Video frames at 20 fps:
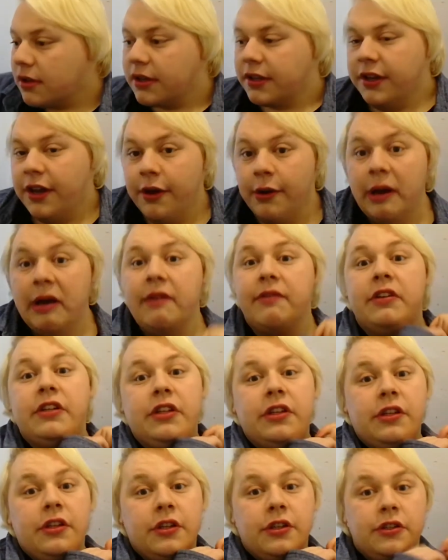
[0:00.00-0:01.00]
Have
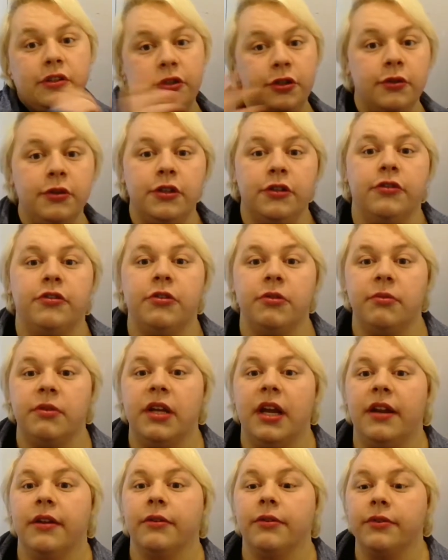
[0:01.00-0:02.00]
two YouTube
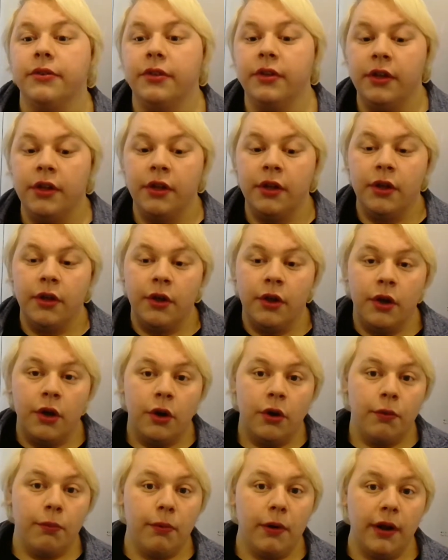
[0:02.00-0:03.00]
channels,
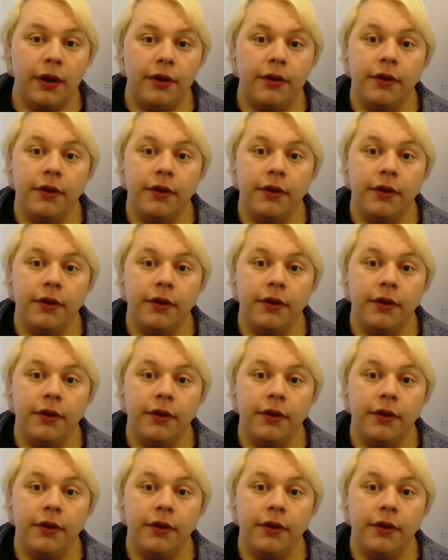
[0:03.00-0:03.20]
one